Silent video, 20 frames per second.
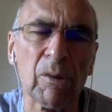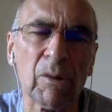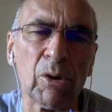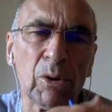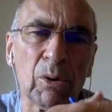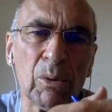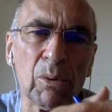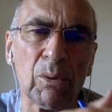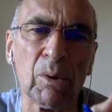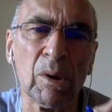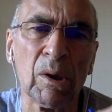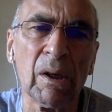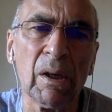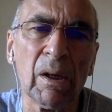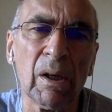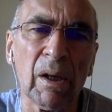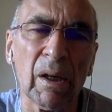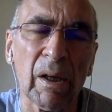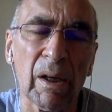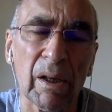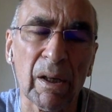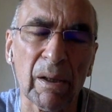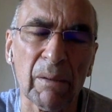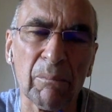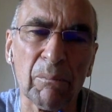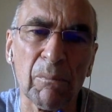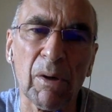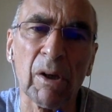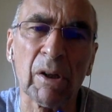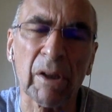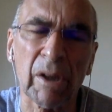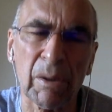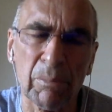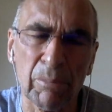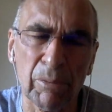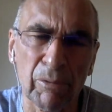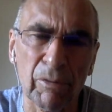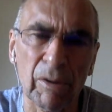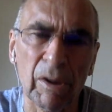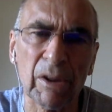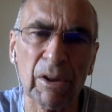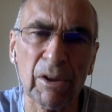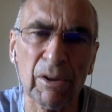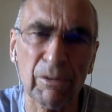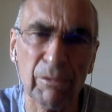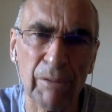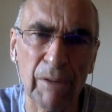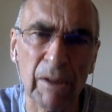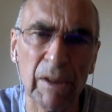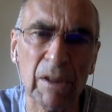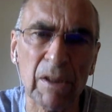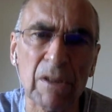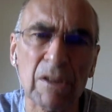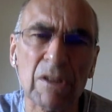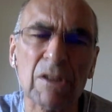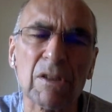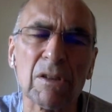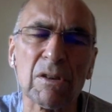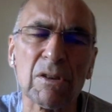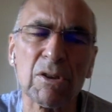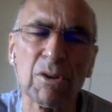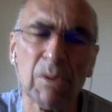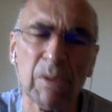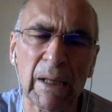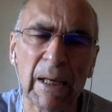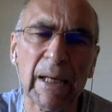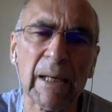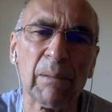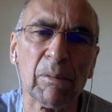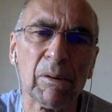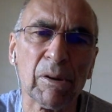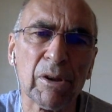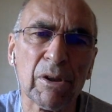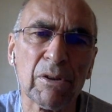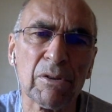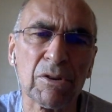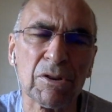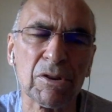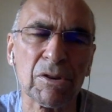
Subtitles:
who are going to provide the funds to enable you